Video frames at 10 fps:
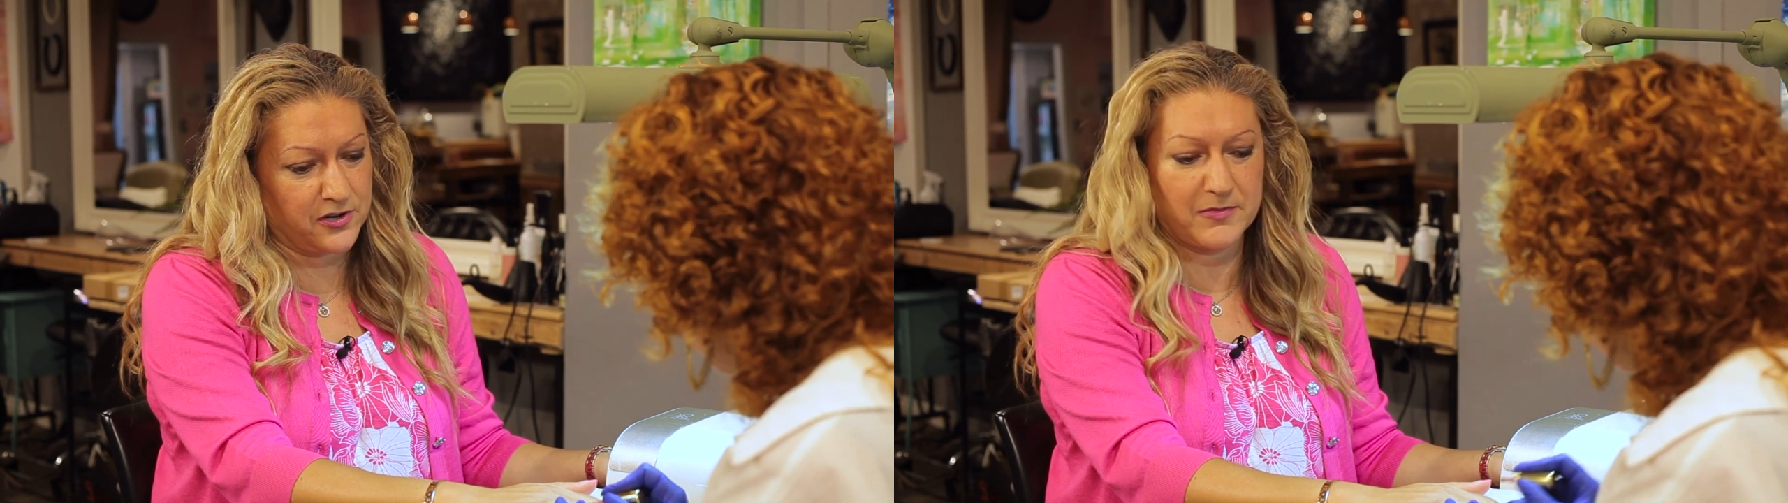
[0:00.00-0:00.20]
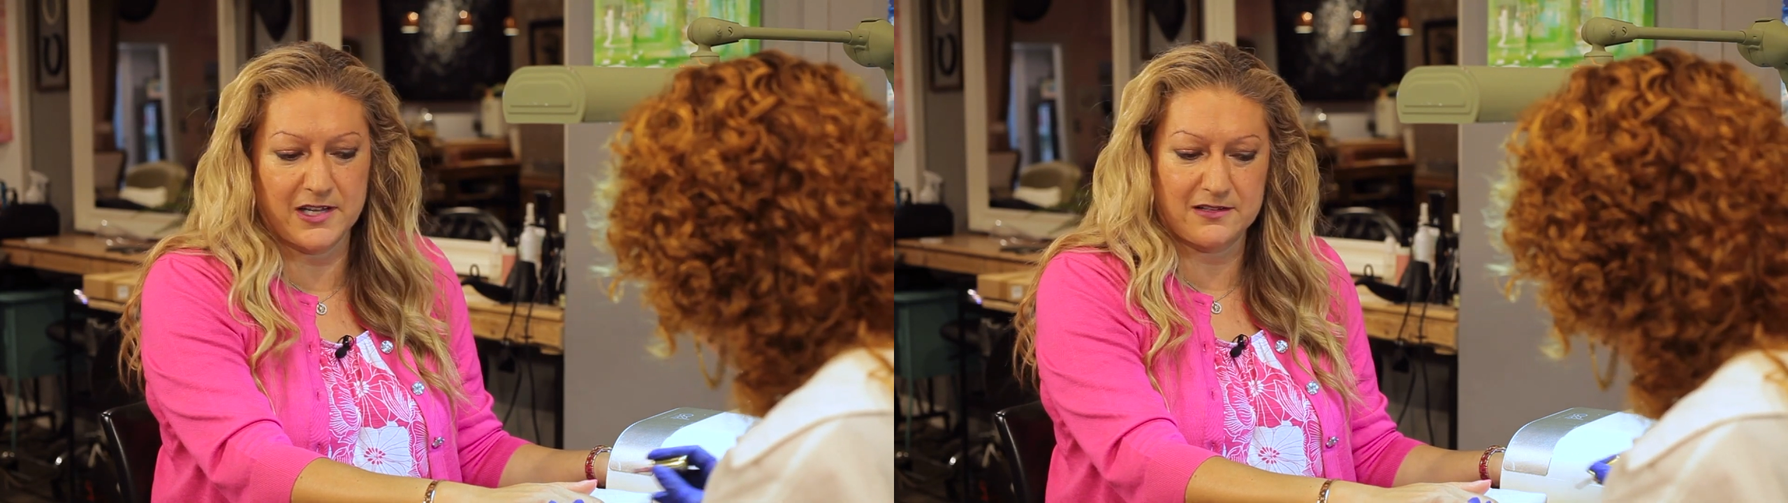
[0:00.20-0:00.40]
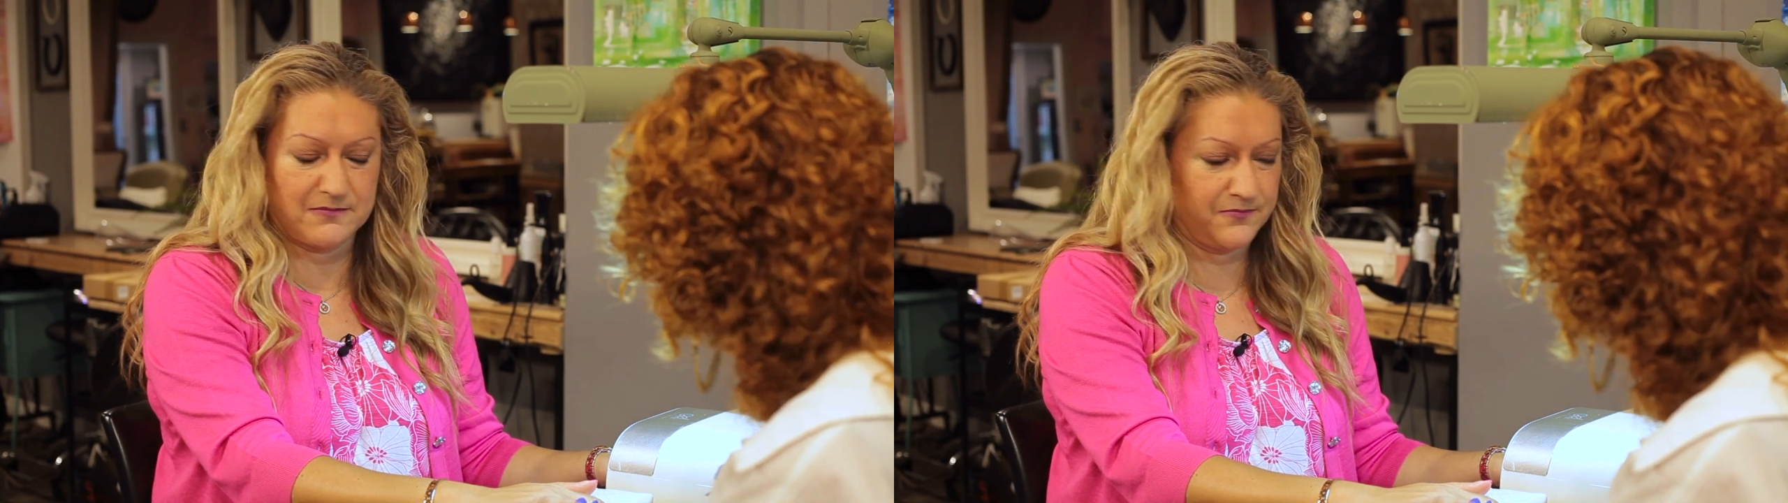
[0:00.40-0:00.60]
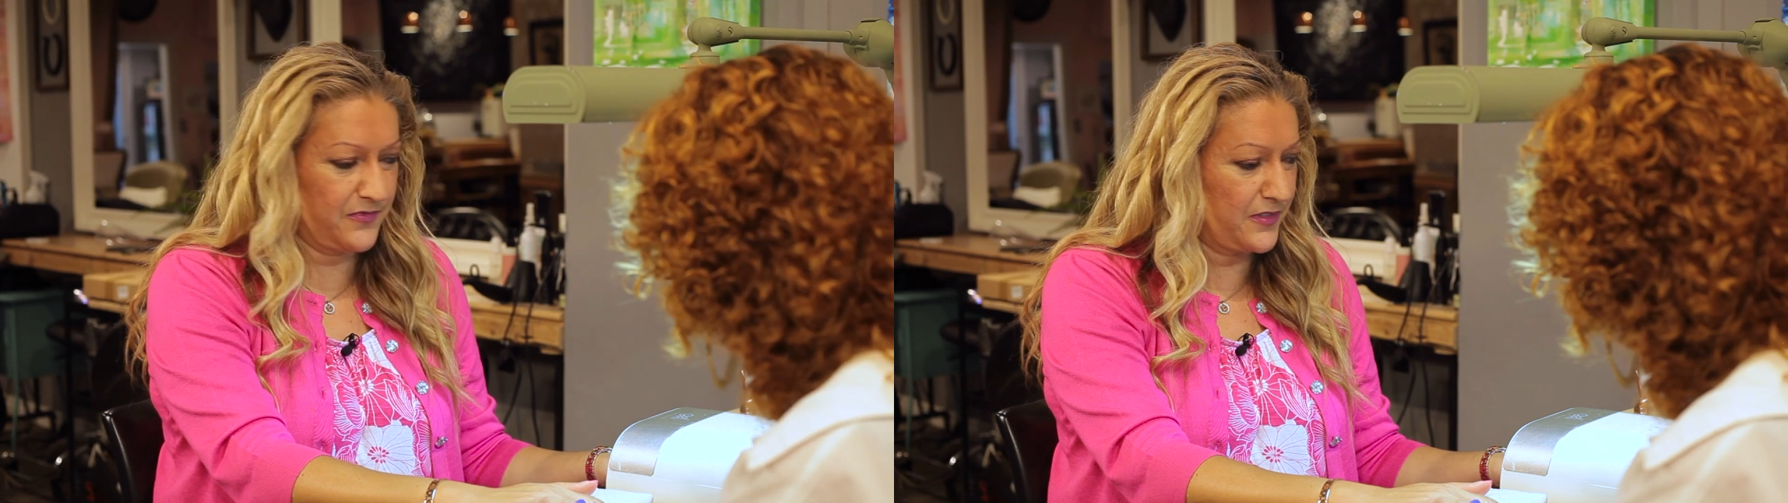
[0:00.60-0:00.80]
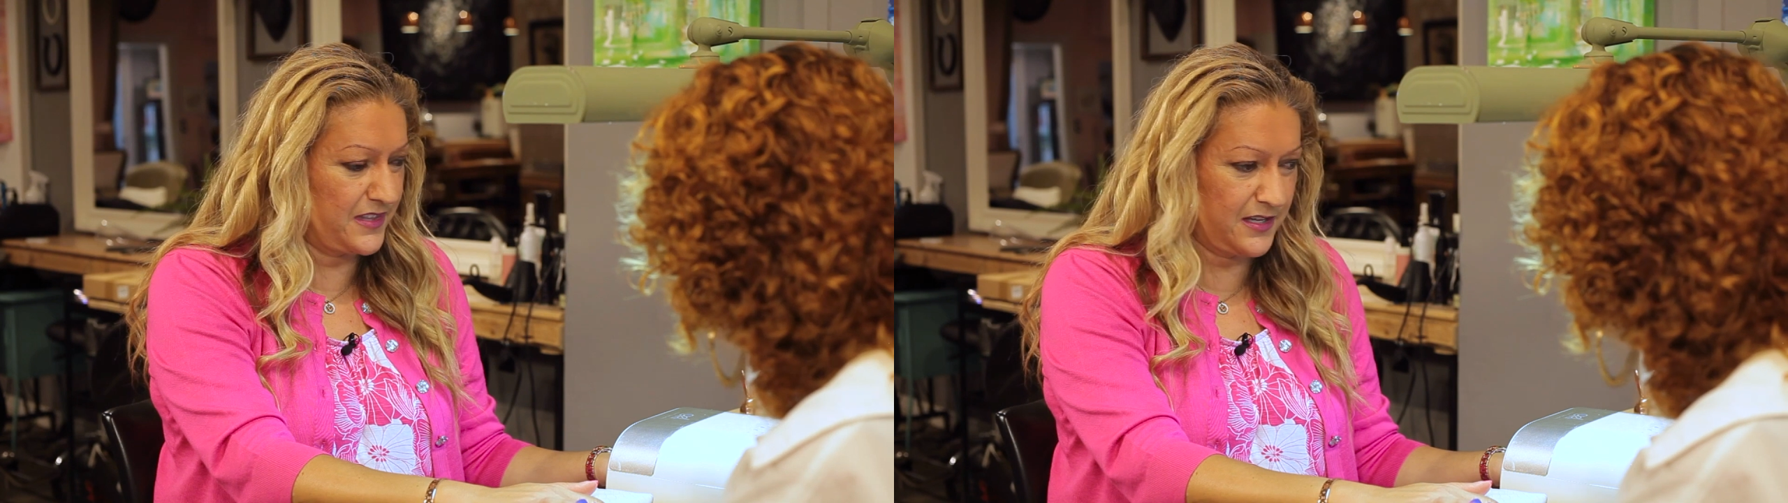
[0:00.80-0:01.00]
And like
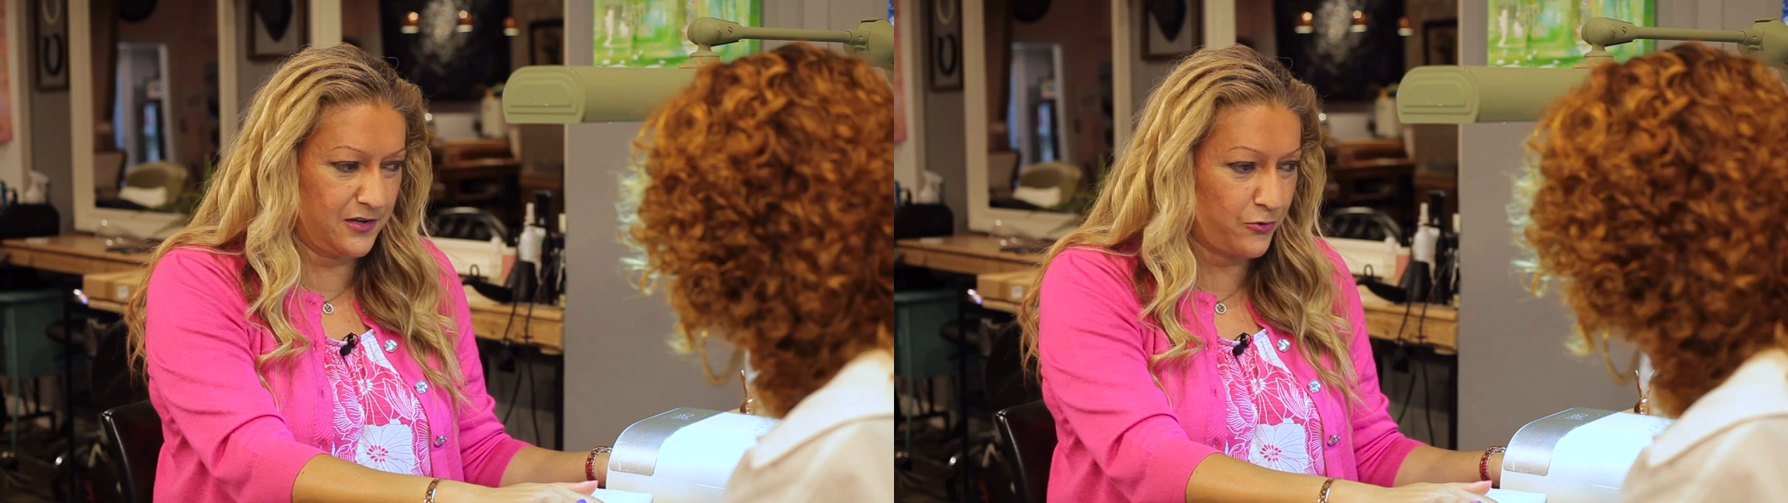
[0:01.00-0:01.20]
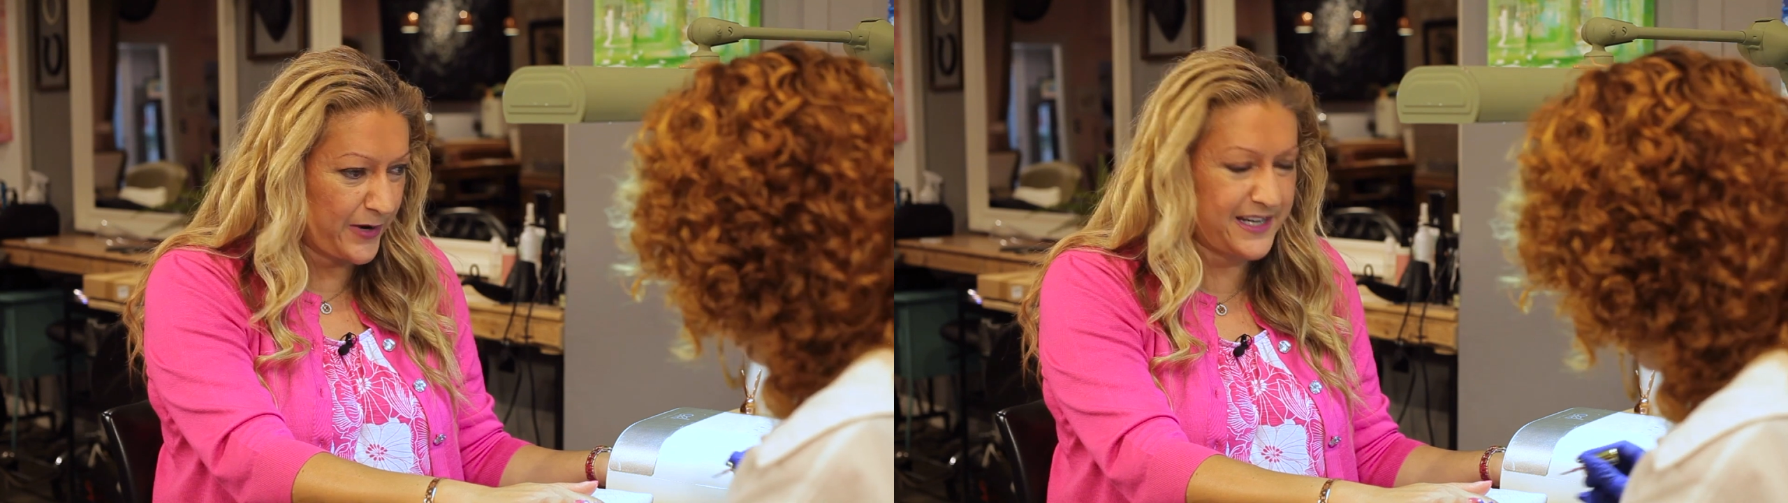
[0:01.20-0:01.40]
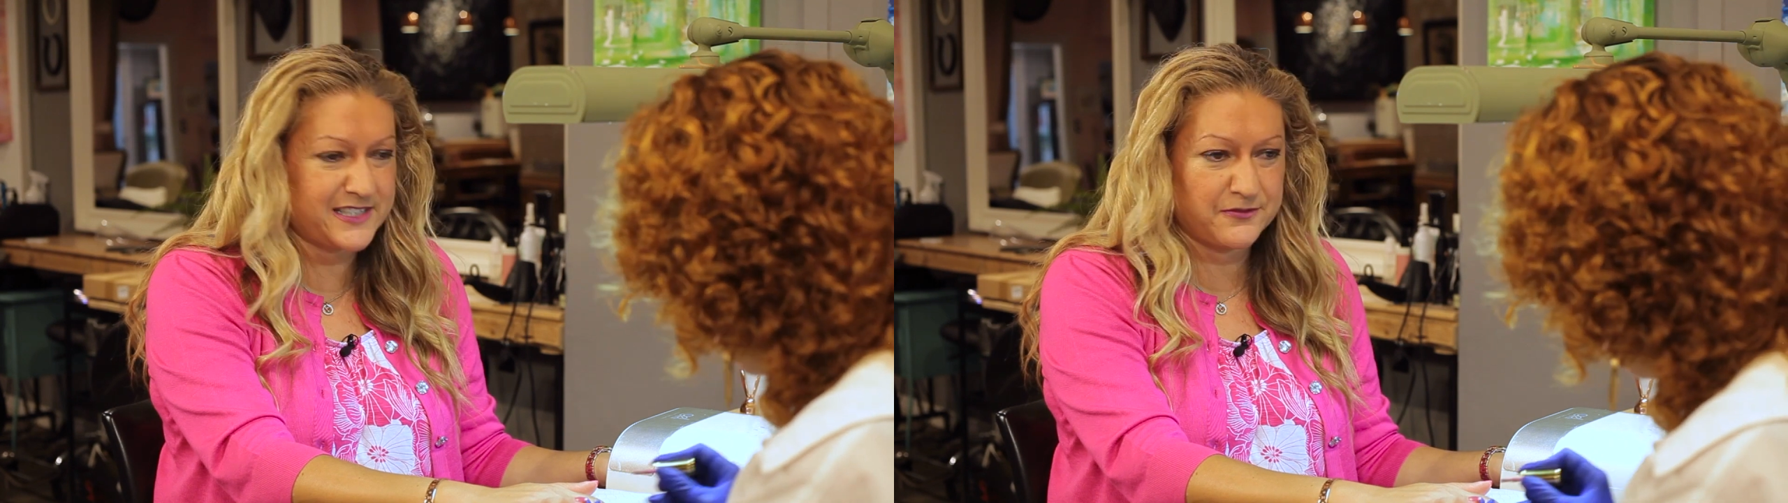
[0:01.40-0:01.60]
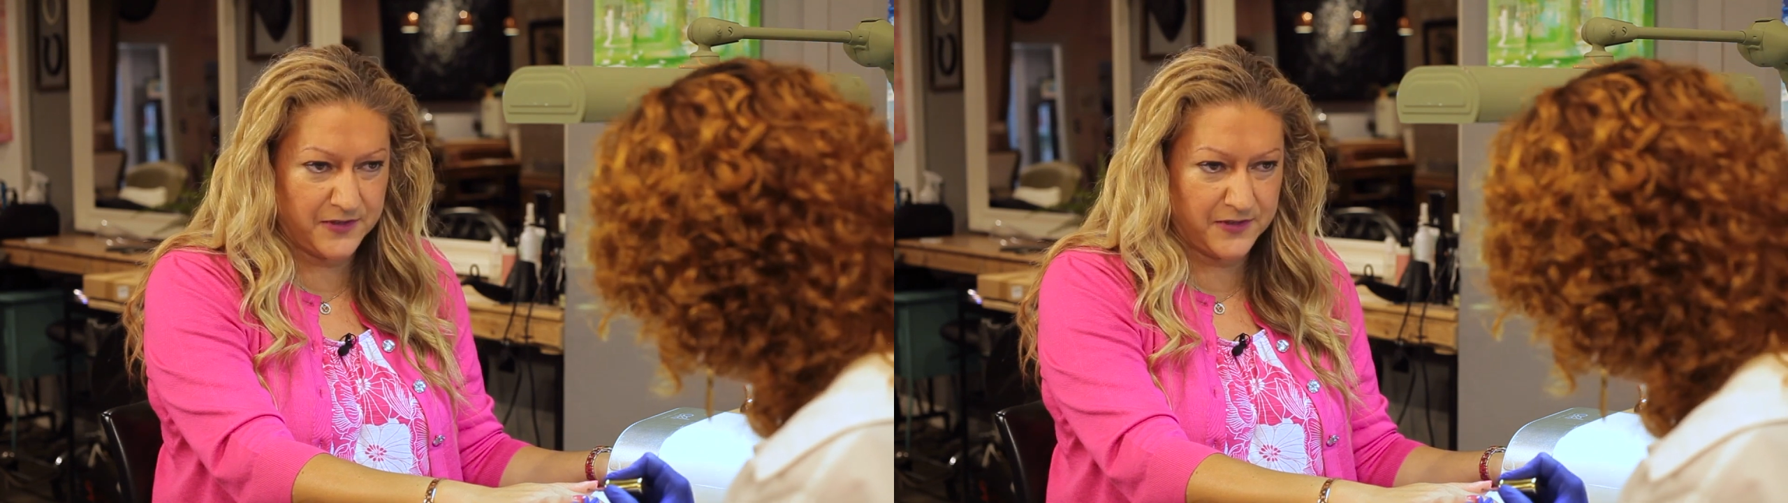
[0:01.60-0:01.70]
the greatest